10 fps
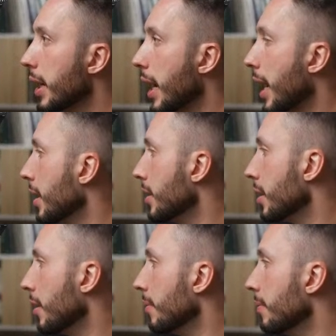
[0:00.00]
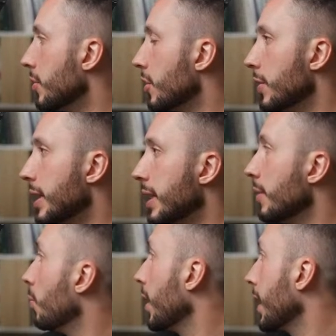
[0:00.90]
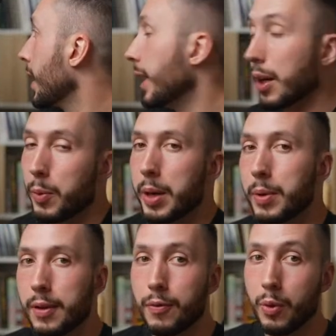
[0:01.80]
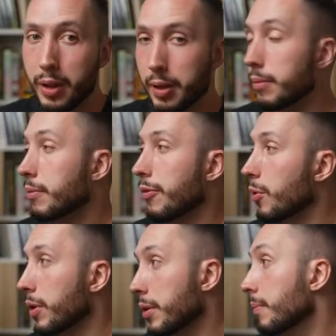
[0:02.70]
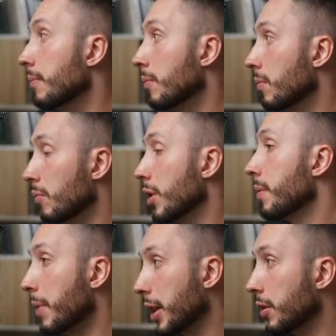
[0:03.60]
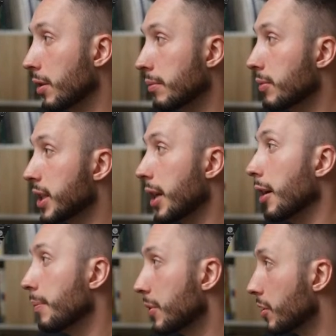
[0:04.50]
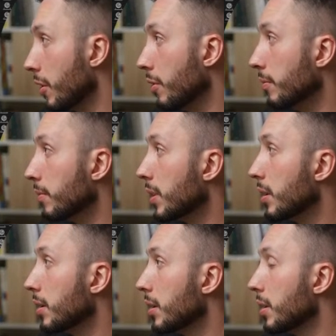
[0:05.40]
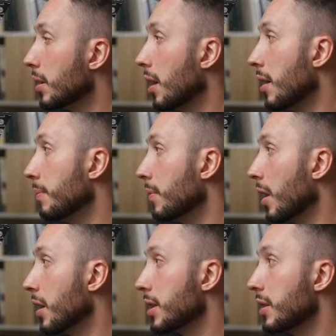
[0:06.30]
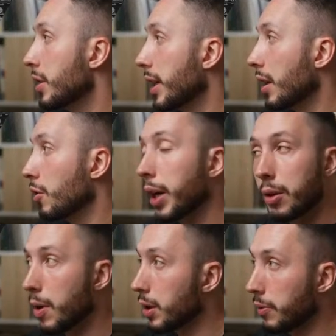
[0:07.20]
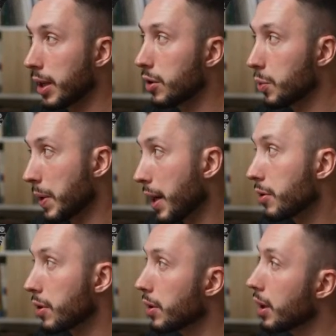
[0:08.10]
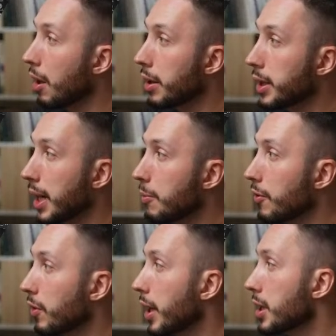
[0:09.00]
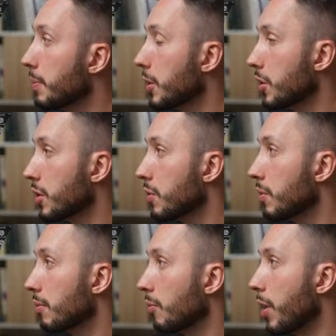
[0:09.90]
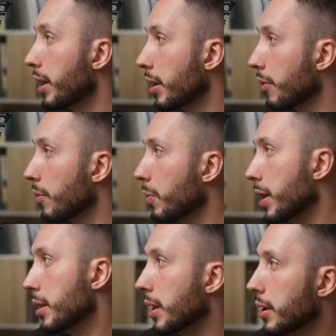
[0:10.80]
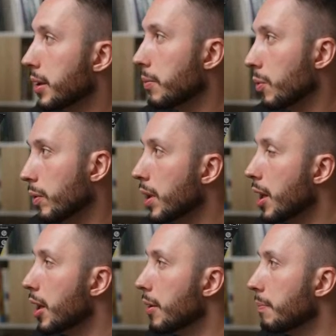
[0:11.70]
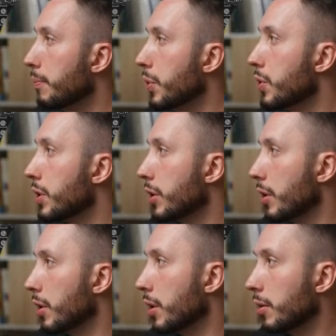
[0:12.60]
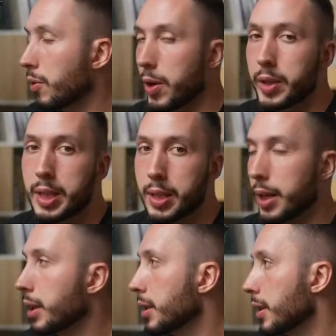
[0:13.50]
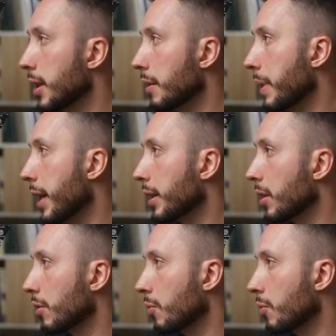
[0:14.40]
and to see what I can get away with with my current setup. So honestly, you can get great quality renders without turning on game overrides, but just walking through what it does, it will boost your quality settings to cinematic,